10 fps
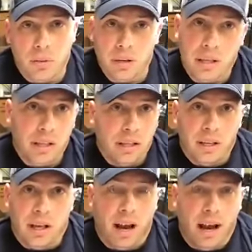I mean,
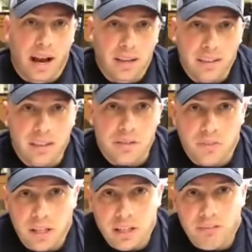I think it's
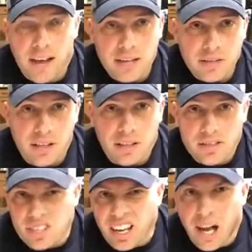fun and fascinating to
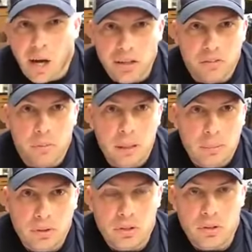see how different
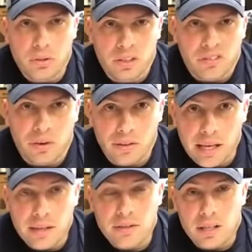people do different
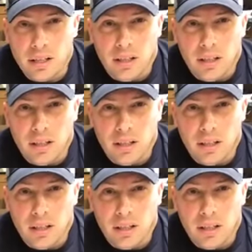things.